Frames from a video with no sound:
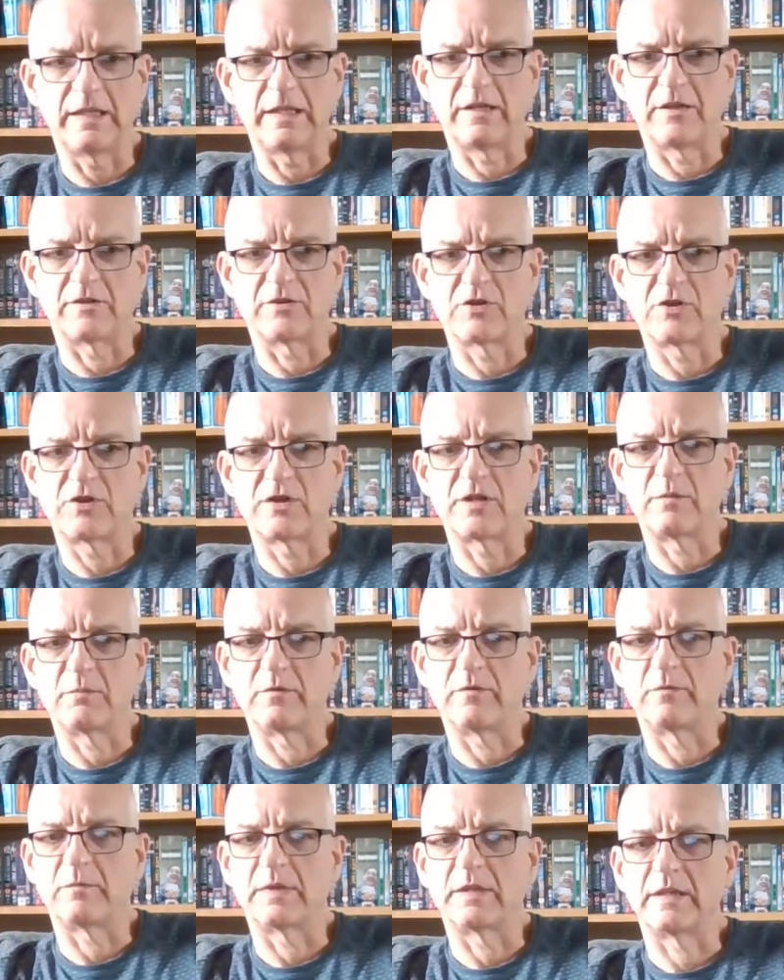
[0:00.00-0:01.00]
large sum
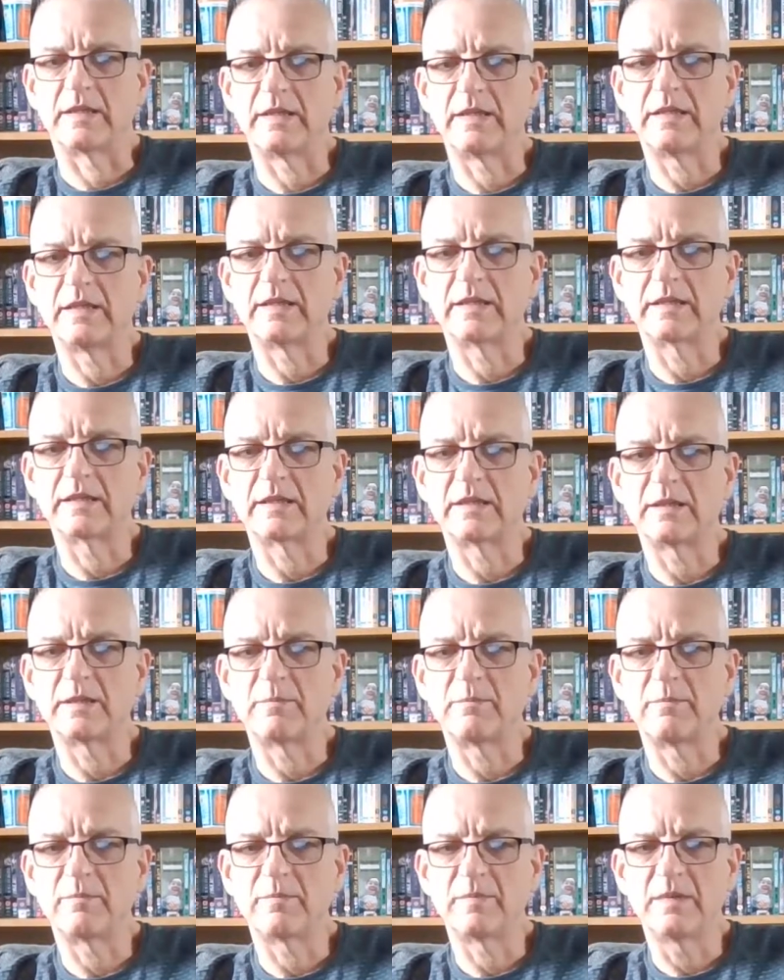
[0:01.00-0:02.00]
of money,
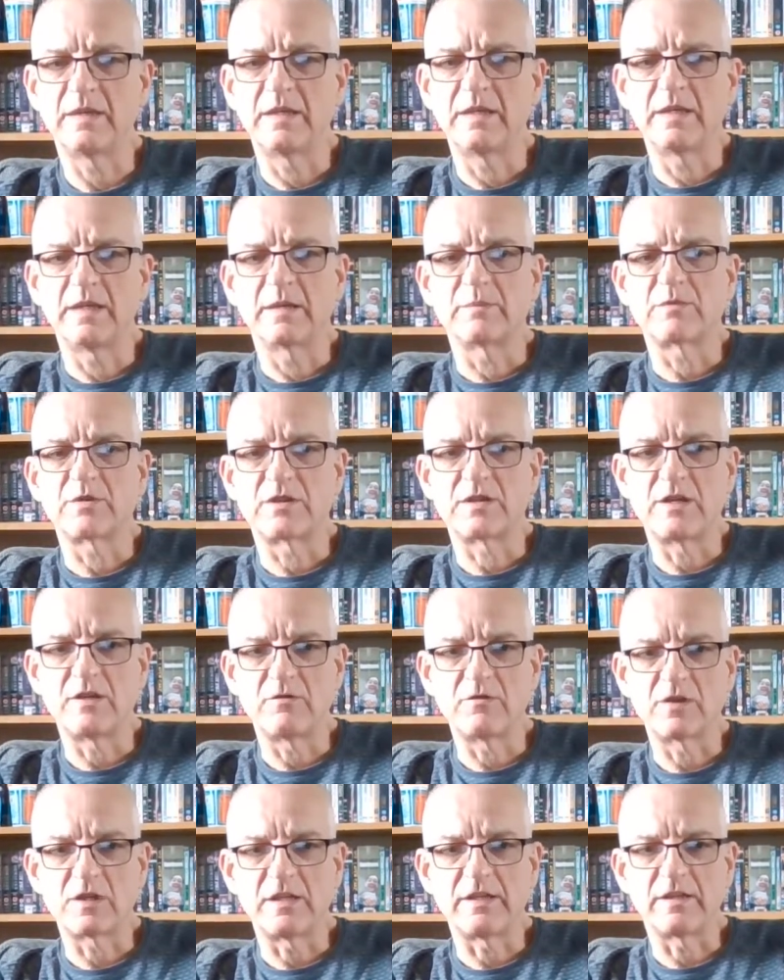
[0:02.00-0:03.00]

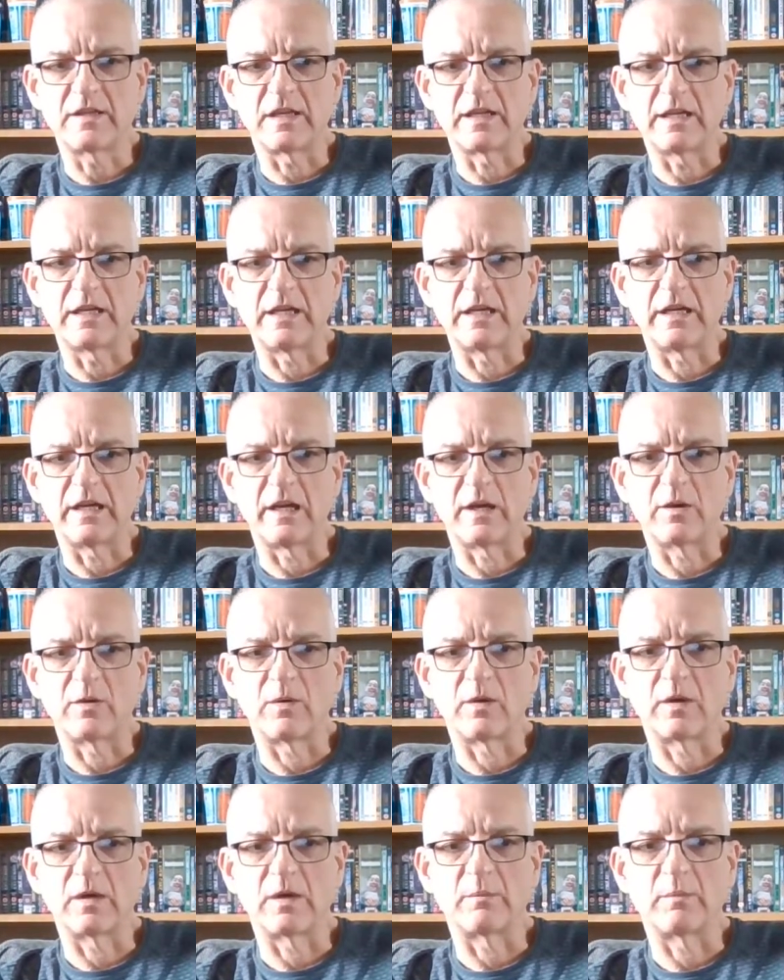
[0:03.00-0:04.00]
seriously thinking
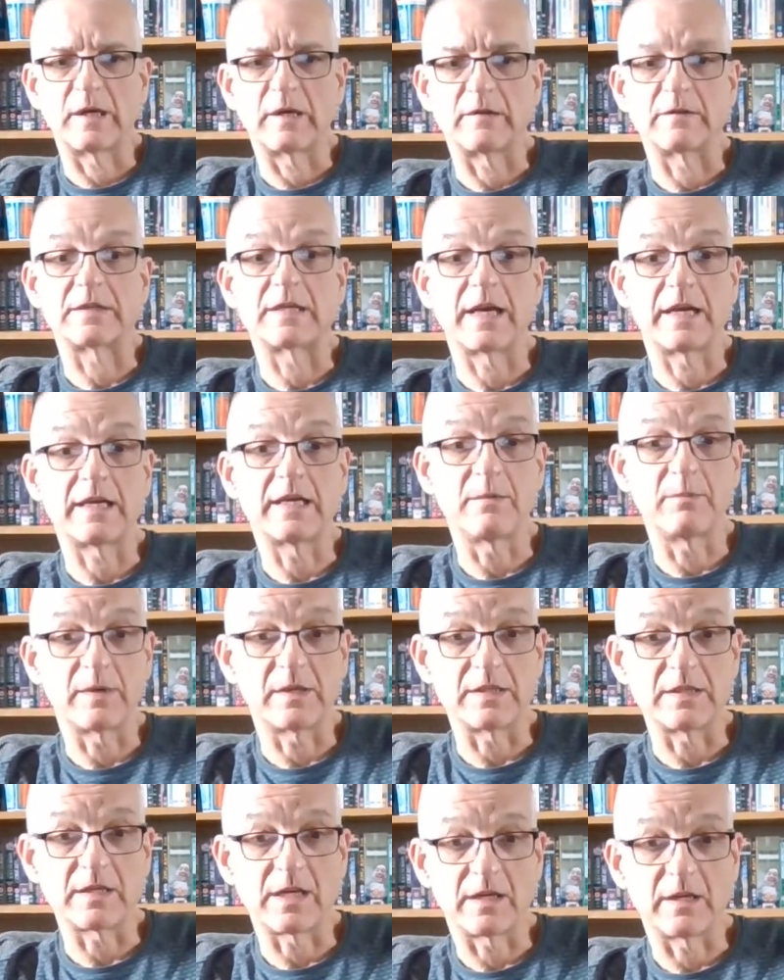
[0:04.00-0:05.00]
now about taking
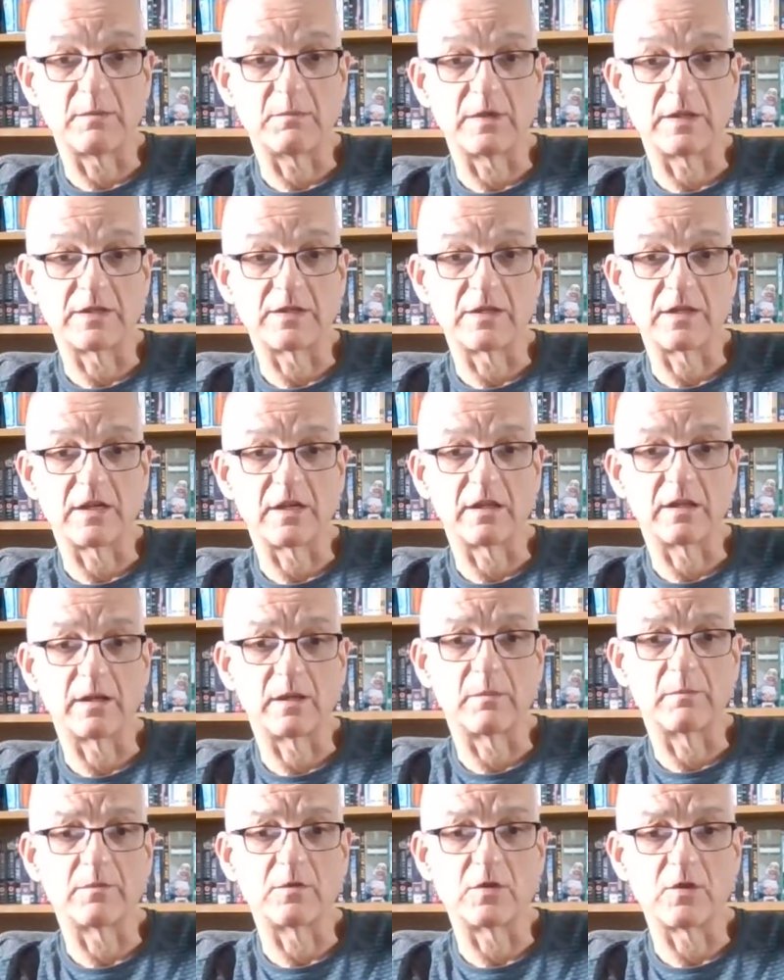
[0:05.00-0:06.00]
my time listing
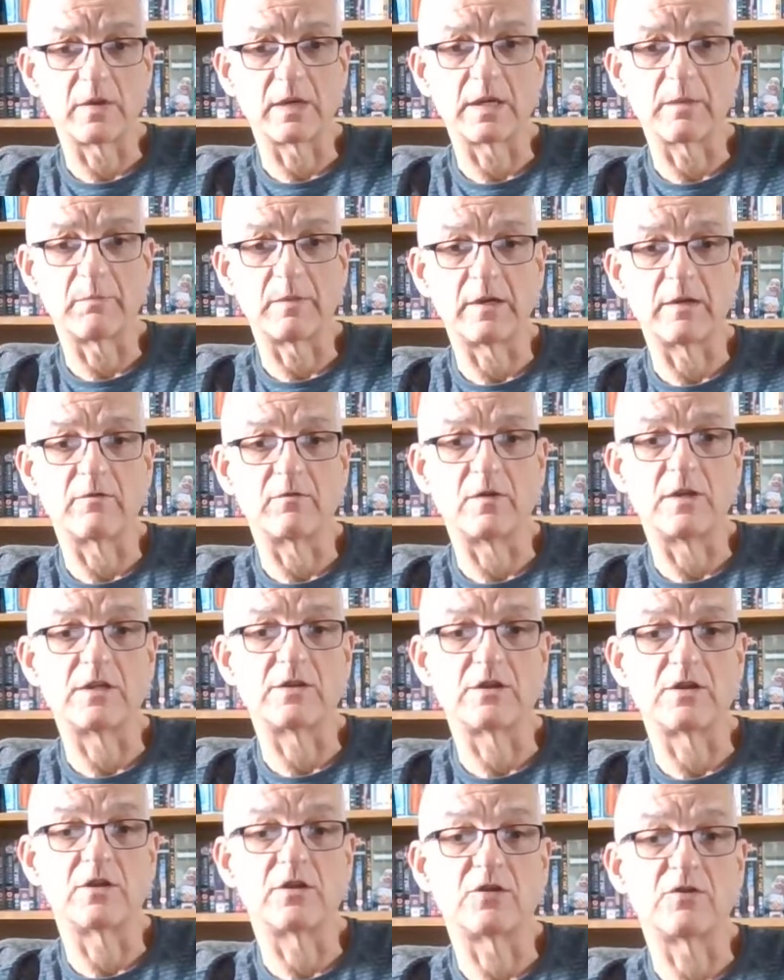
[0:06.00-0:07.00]
them, doing a bit of
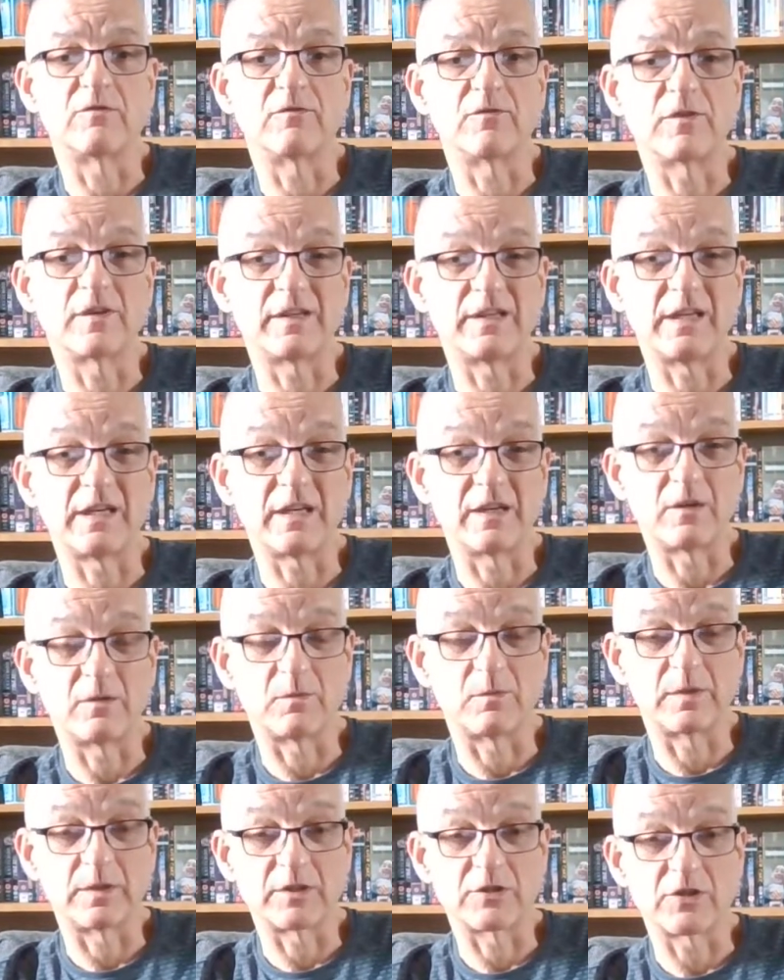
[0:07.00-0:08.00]
research and finding
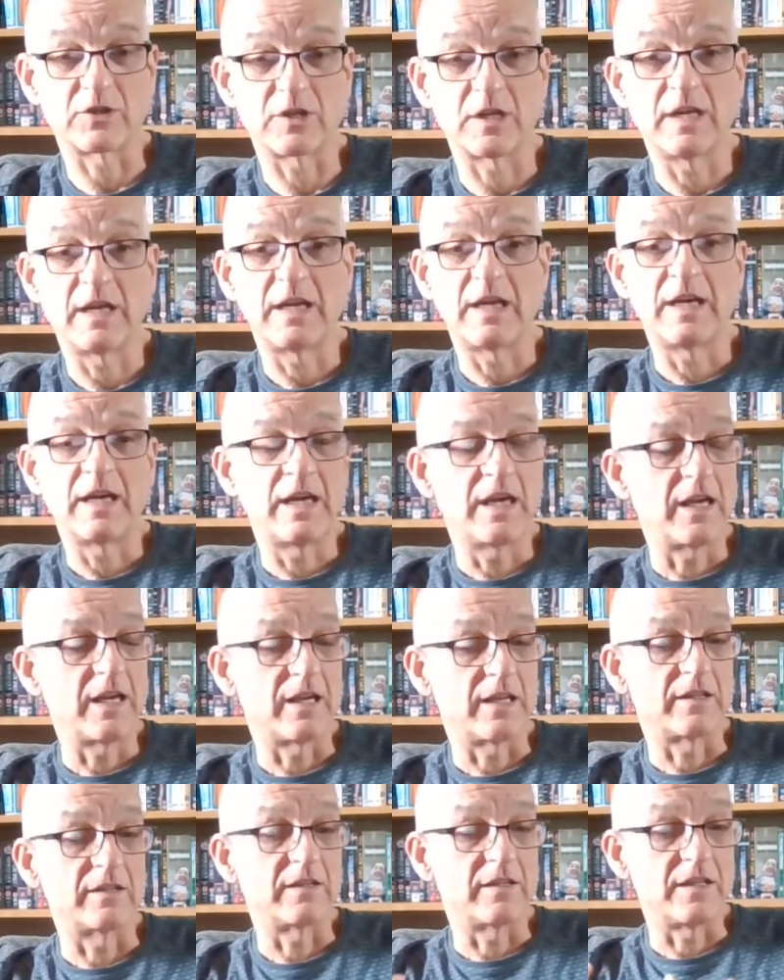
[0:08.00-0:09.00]
out how much
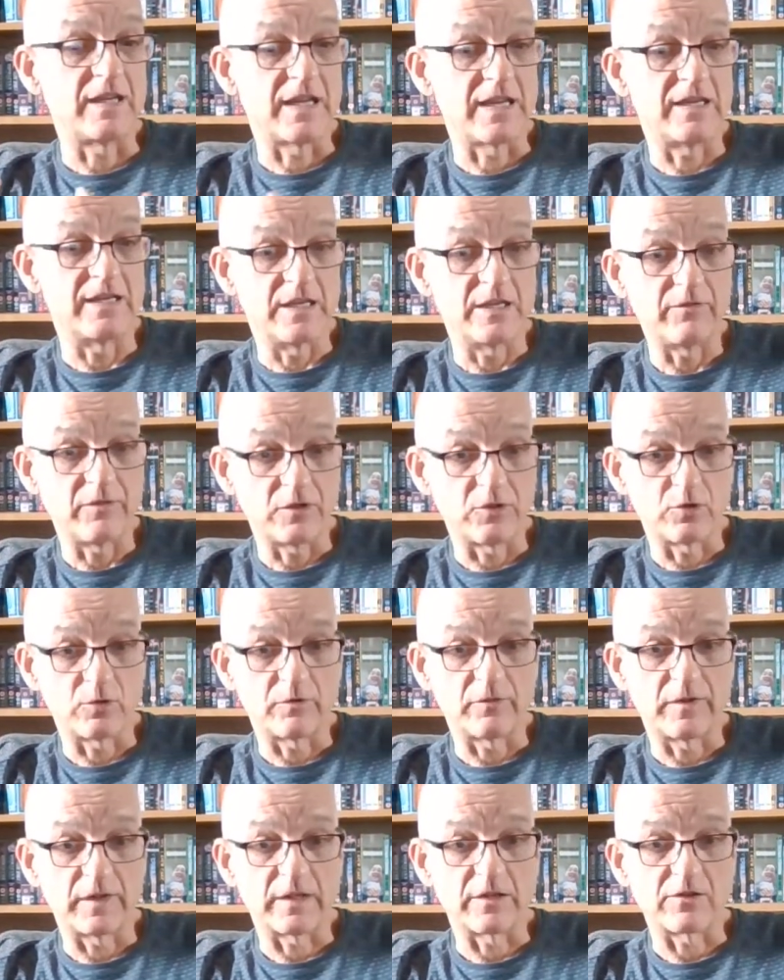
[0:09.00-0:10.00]
the individual
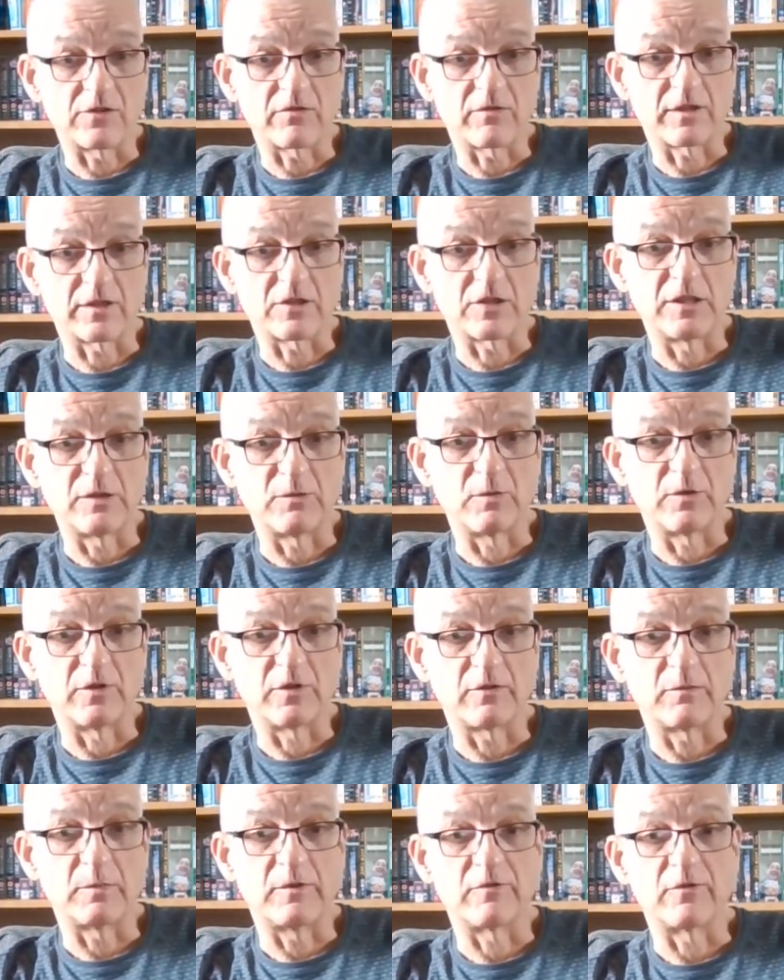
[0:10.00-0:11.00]
figures are actually
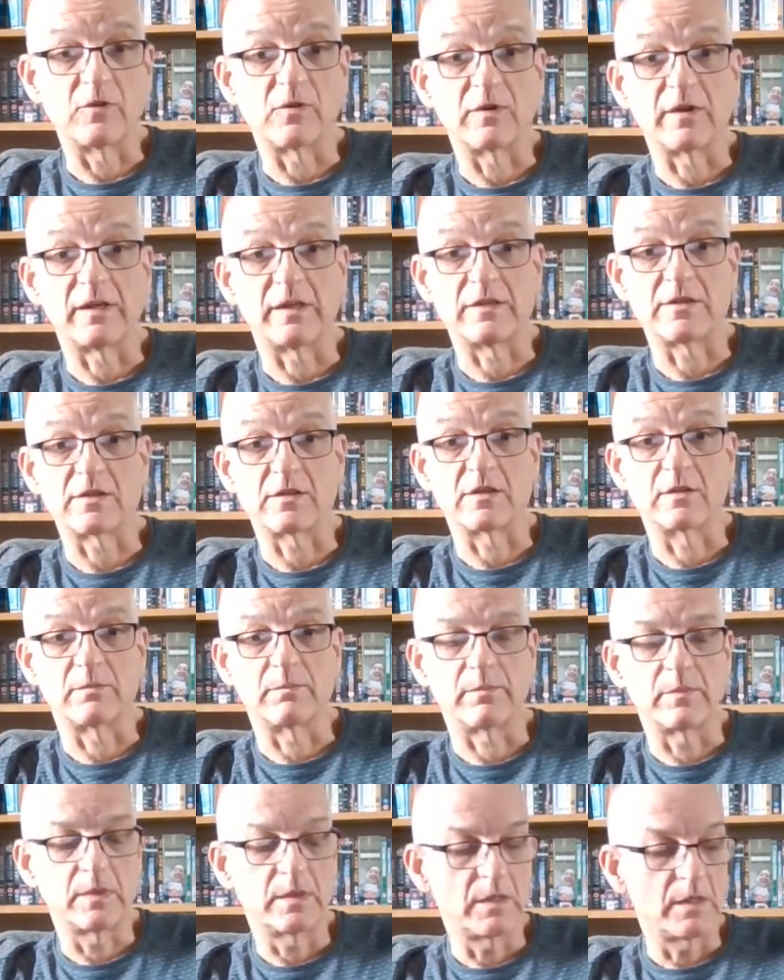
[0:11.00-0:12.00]
worth before I list
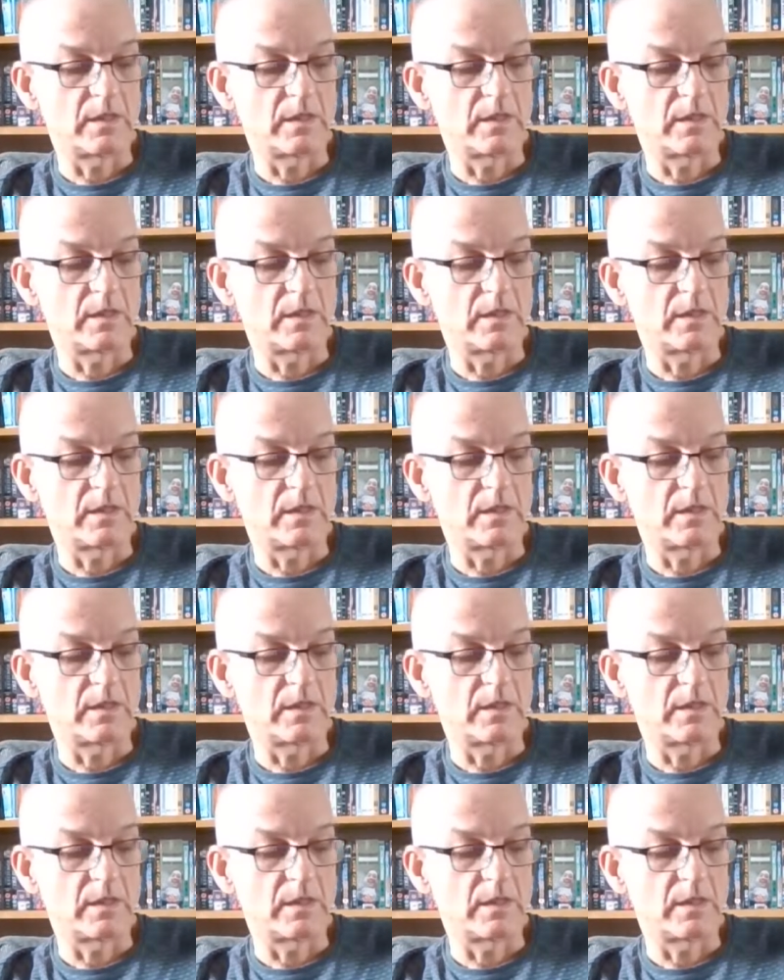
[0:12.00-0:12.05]
them.